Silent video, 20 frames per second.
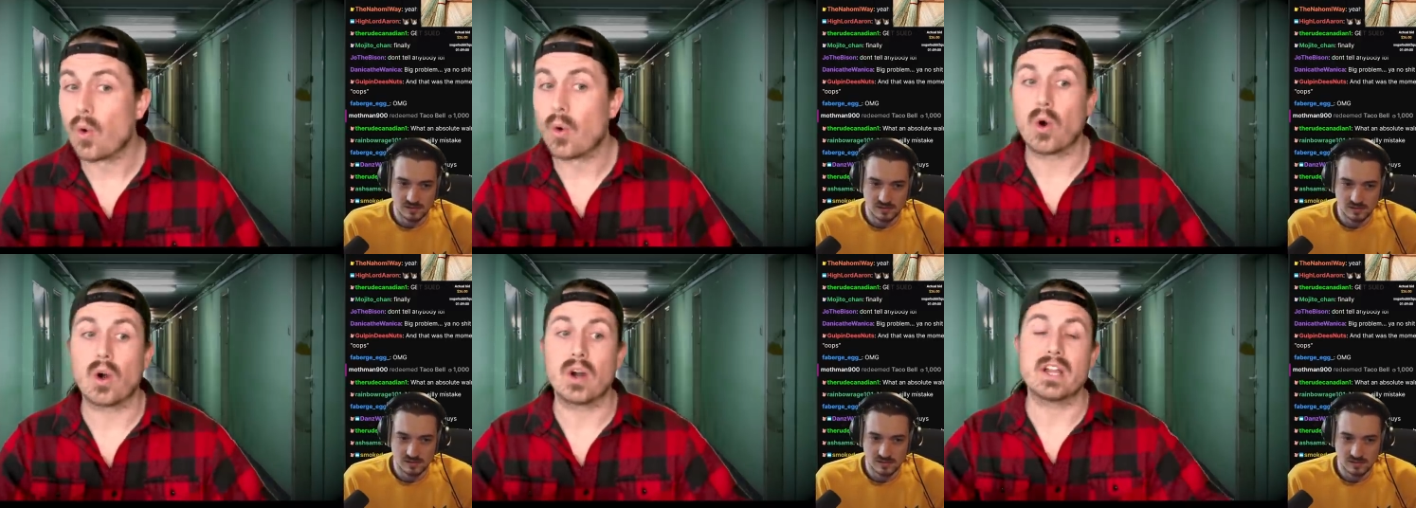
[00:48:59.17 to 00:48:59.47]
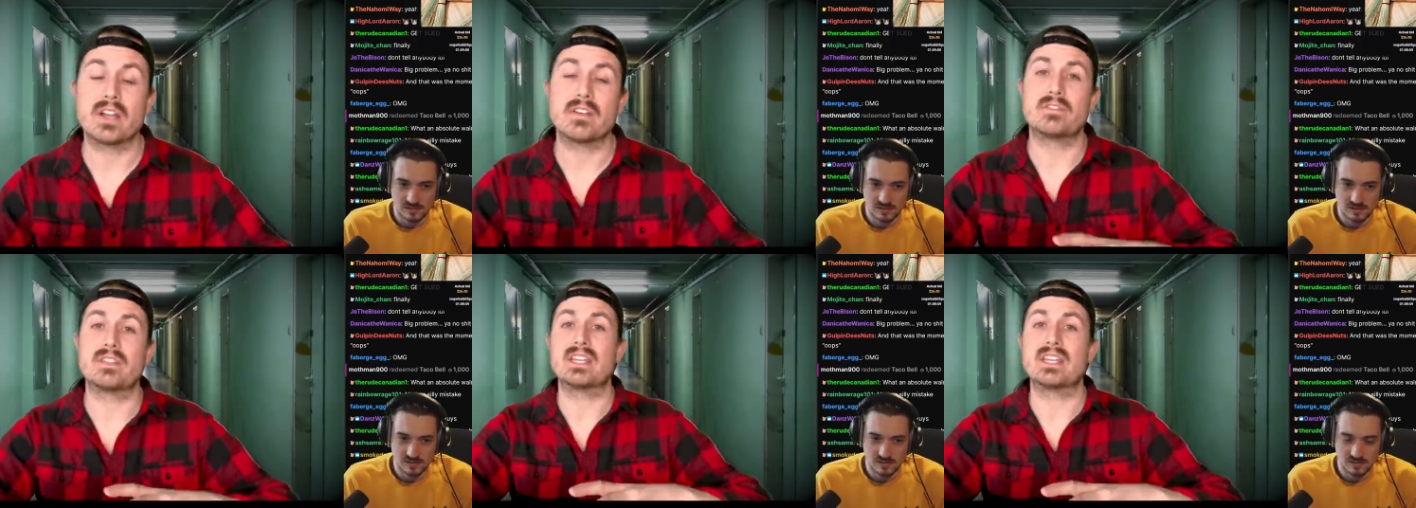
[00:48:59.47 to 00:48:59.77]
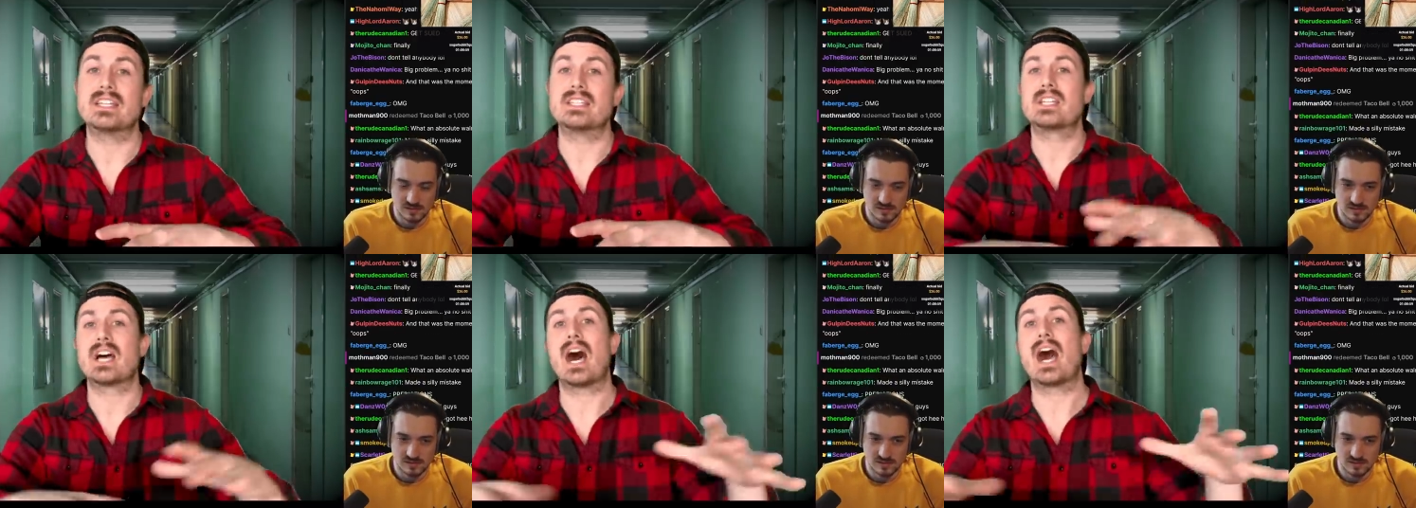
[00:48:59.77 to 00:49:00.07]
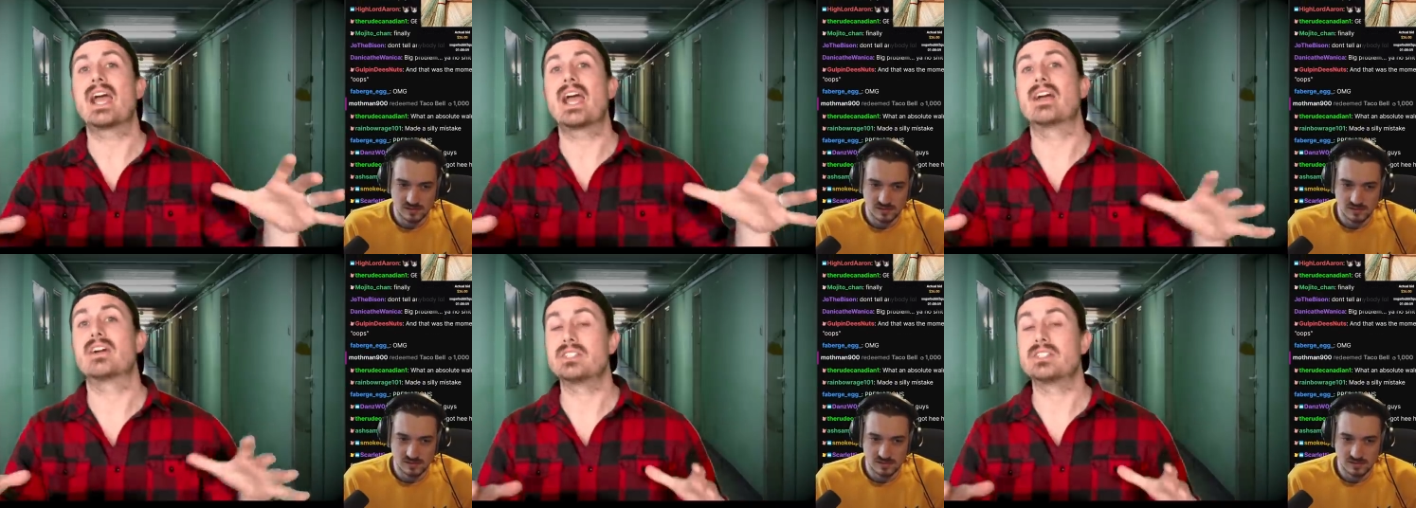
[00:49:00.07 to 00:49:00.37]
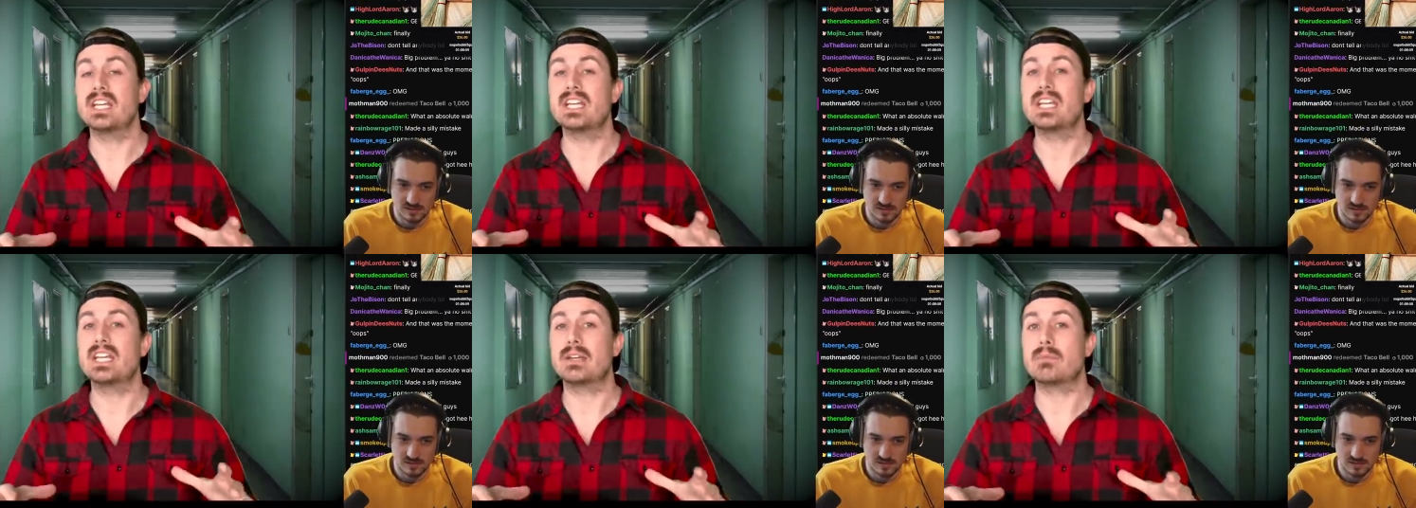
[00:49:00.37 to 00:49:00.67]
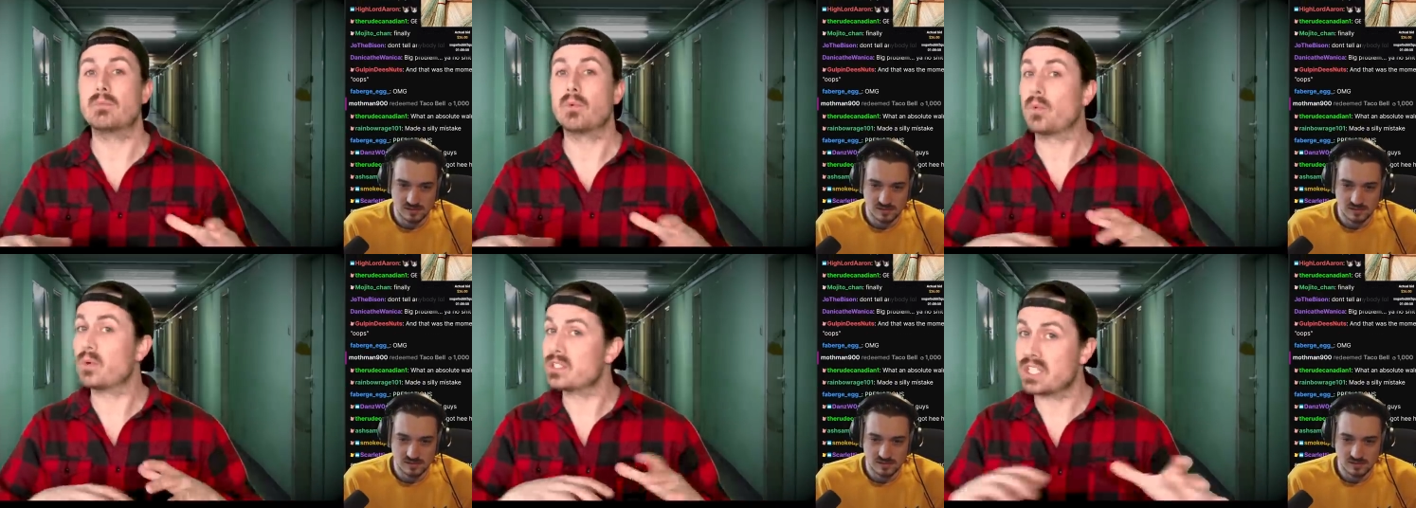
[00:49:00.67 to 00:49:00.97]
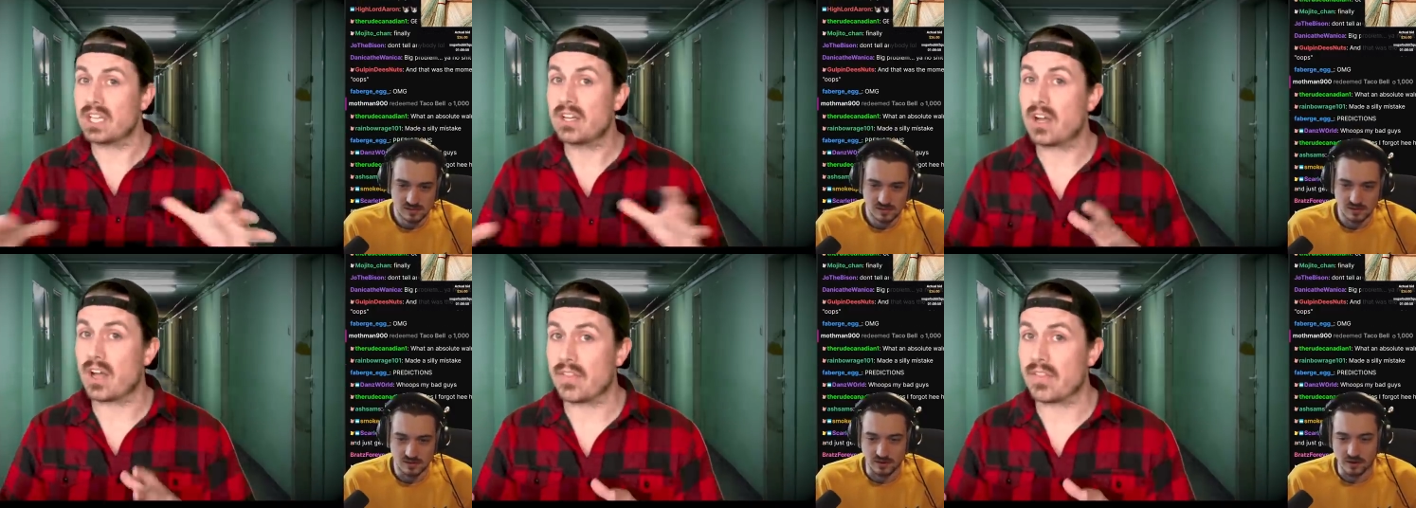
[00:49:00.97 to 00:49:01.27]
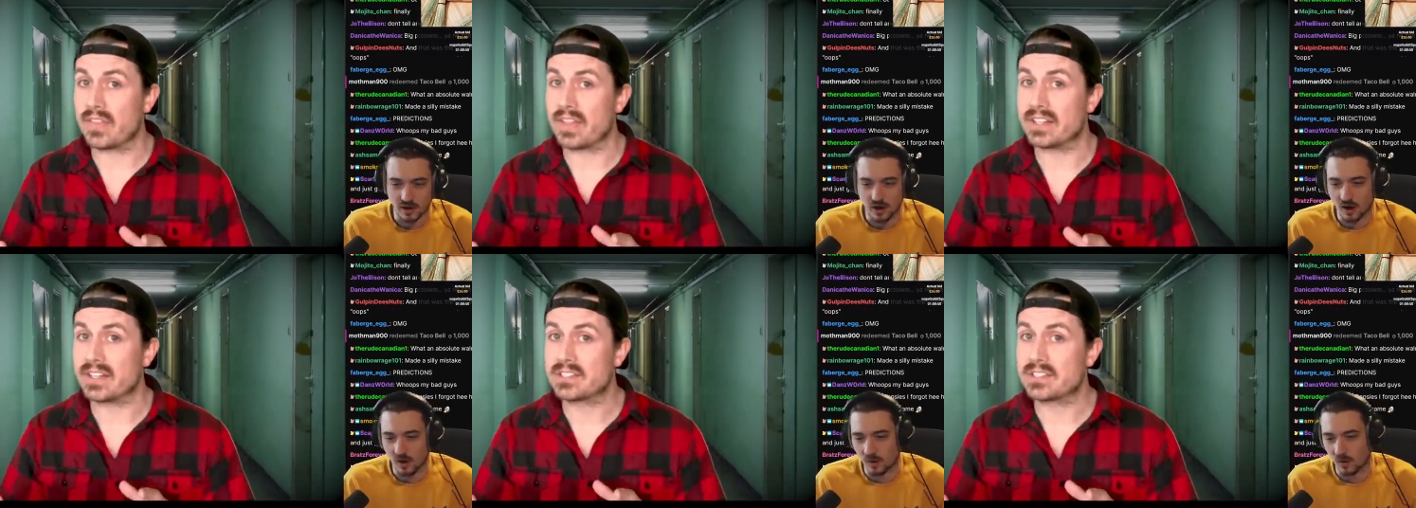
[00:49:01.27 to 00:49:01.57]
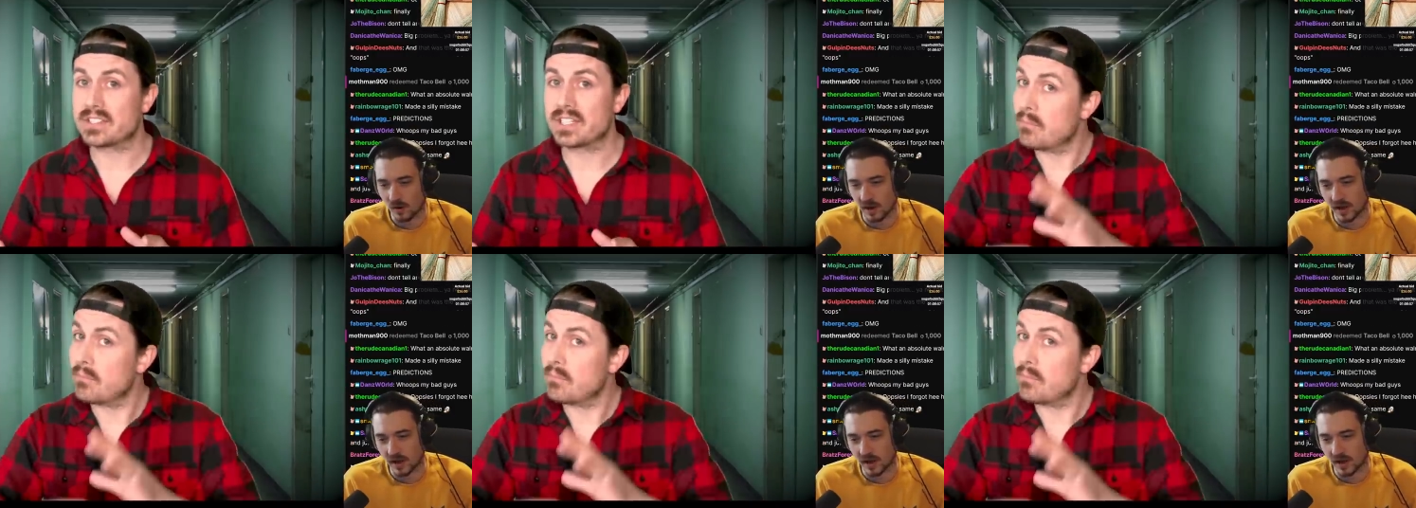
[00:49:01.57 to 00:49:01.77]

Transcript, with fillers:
Speaker 1: or if the entire team was in on no this. No